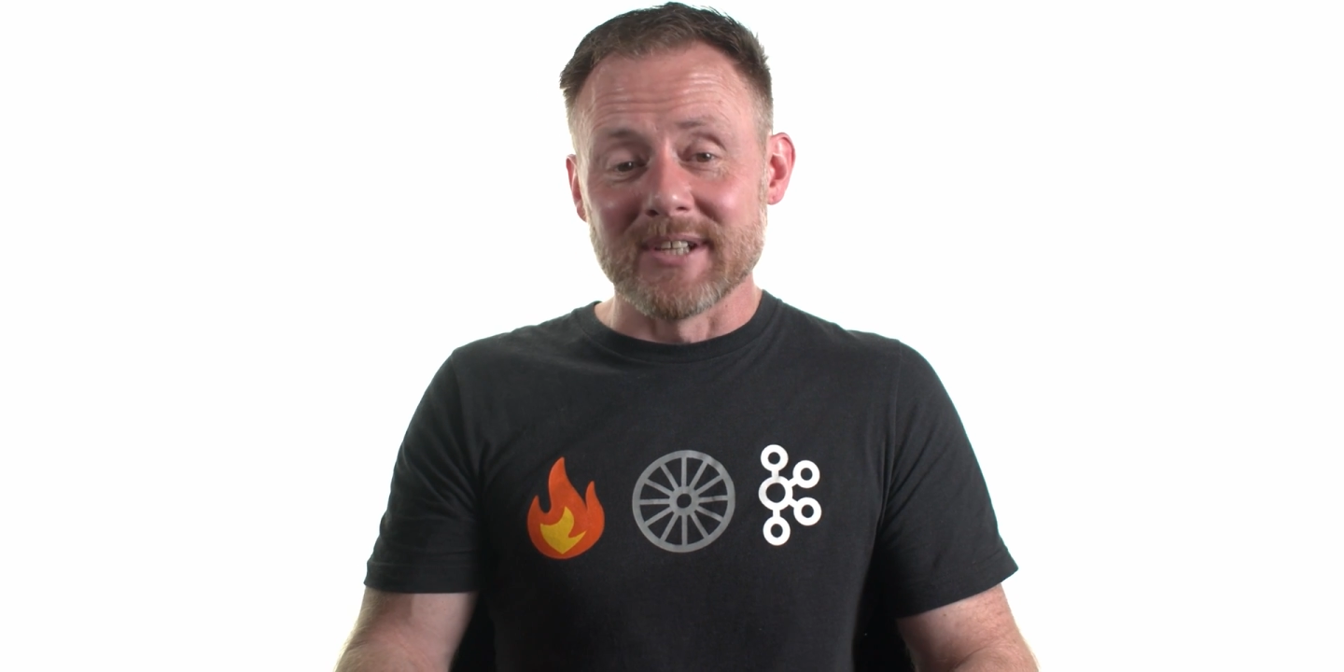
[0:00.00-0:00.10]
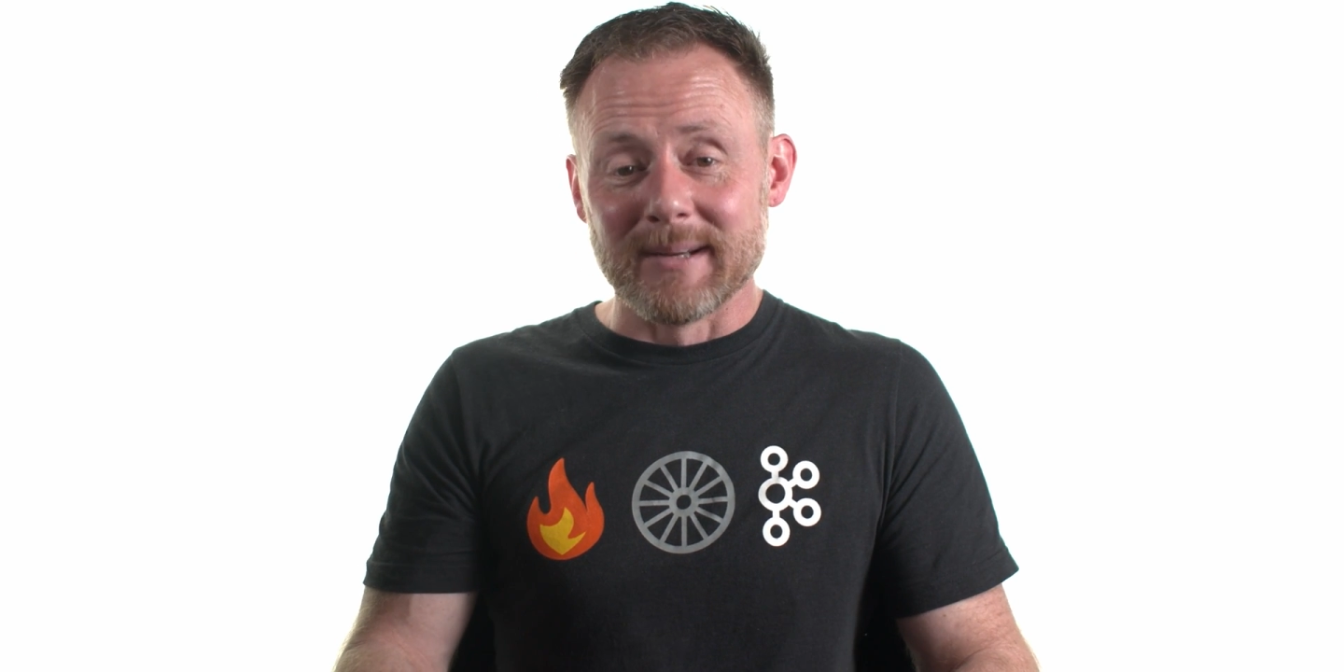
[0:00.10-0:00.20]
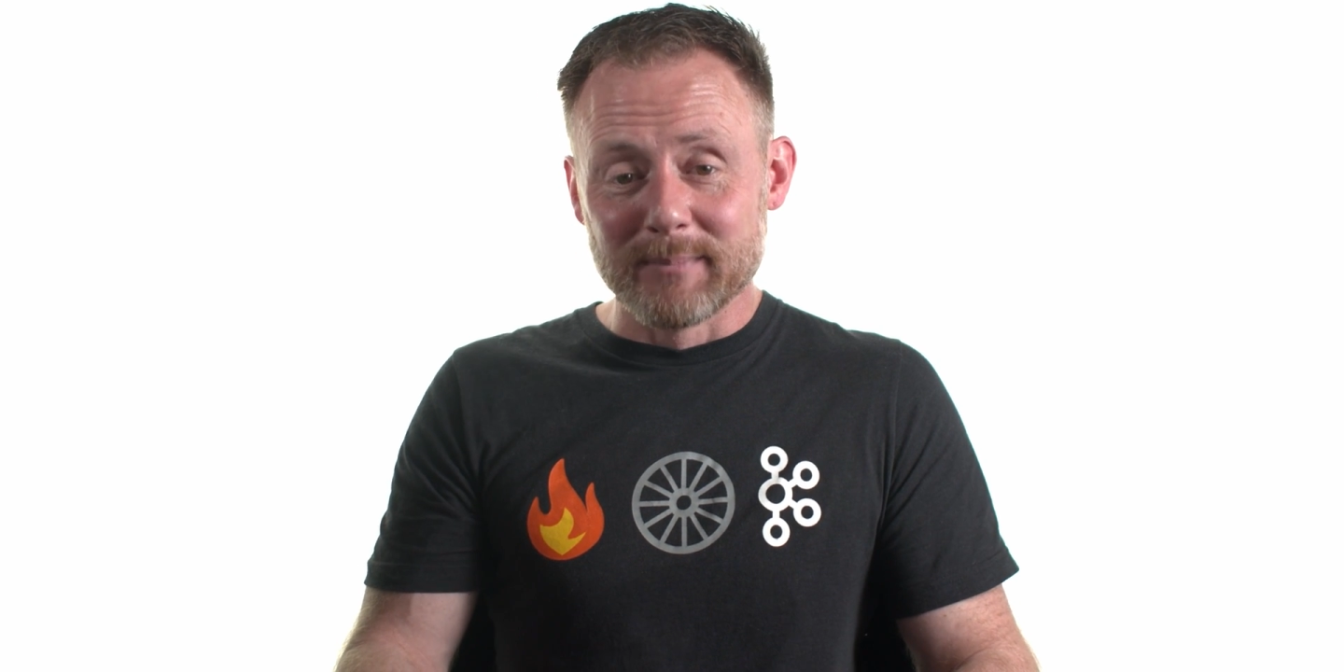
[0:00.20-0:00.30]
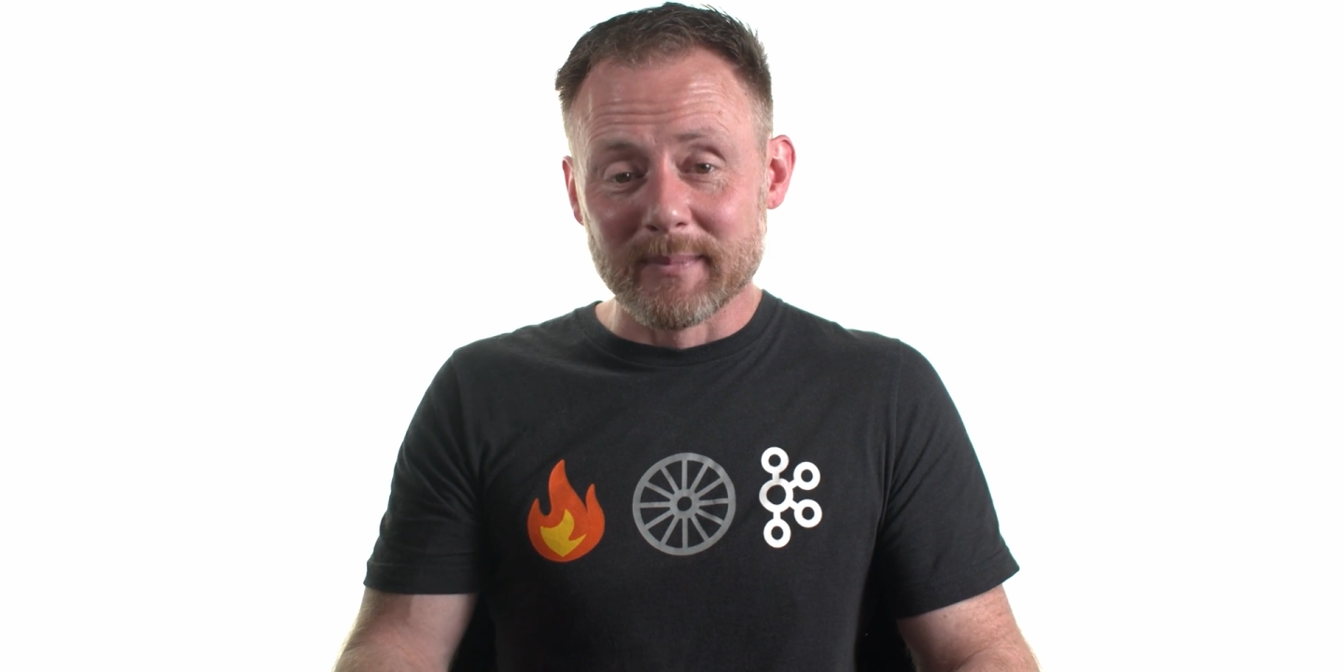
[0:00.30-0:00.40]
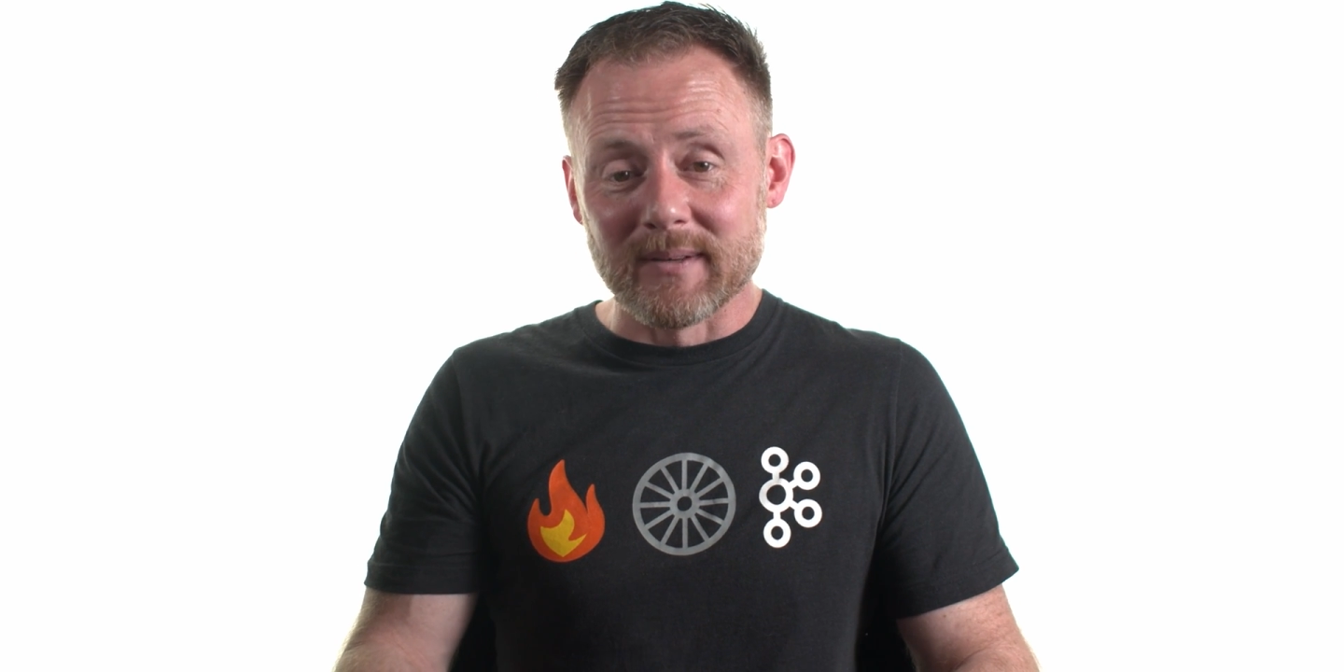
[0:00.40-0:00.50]
to
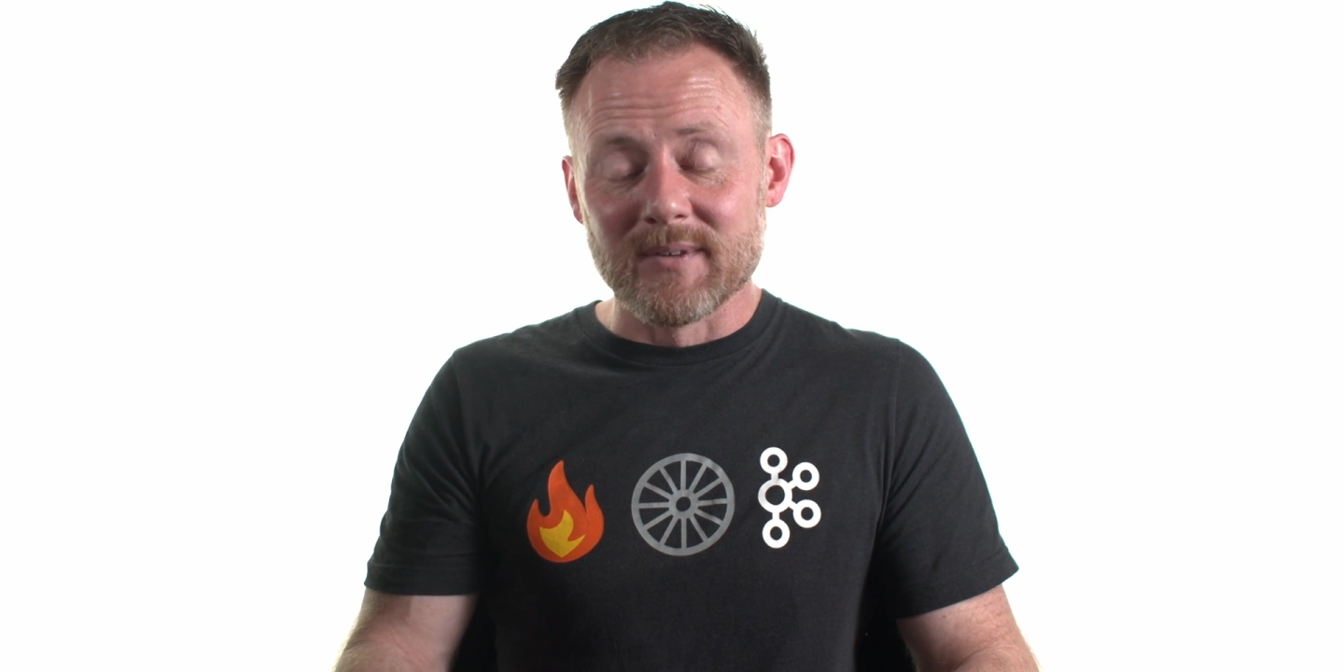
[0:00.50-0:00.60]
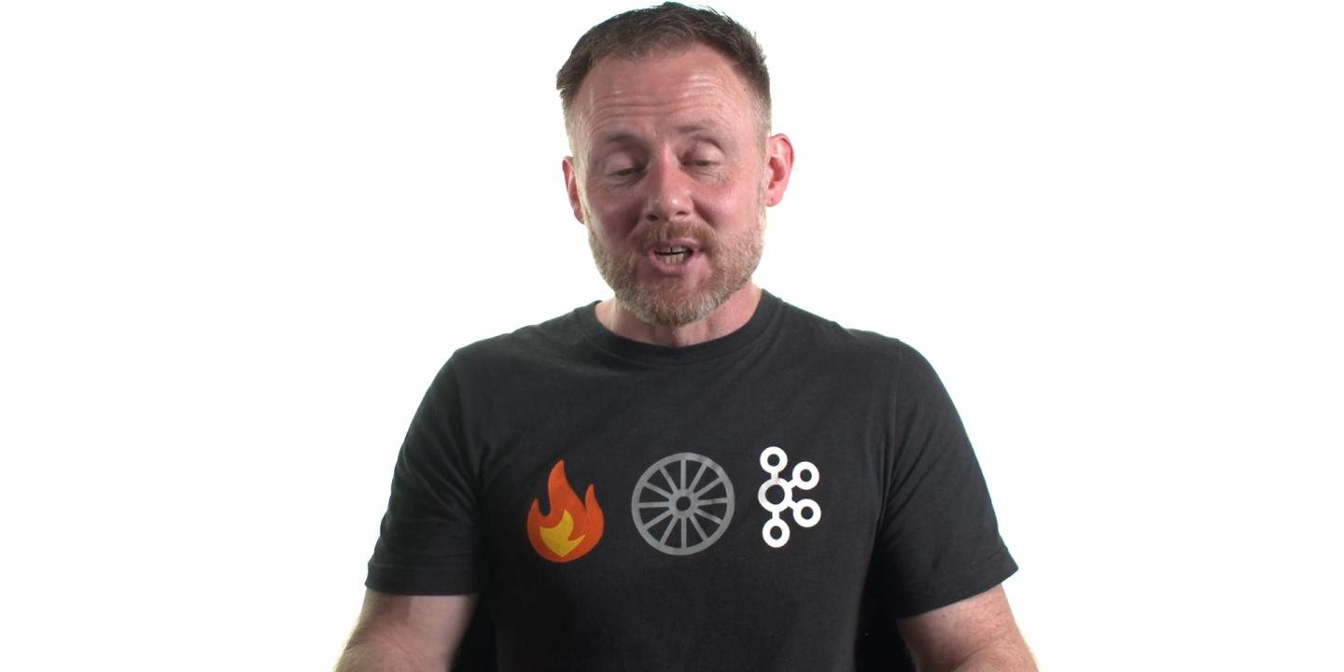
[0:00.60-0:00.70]
implement